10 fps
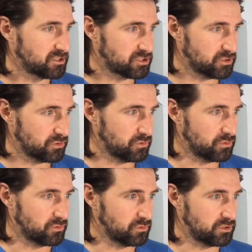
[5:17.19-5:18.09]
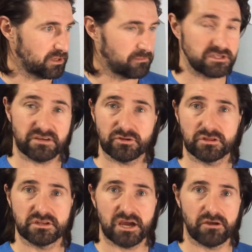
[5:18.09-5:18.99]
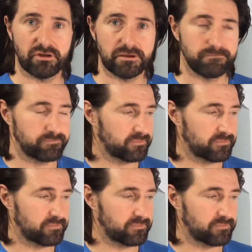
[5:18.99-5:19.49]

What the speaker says: So, yep, let's have a look at the diary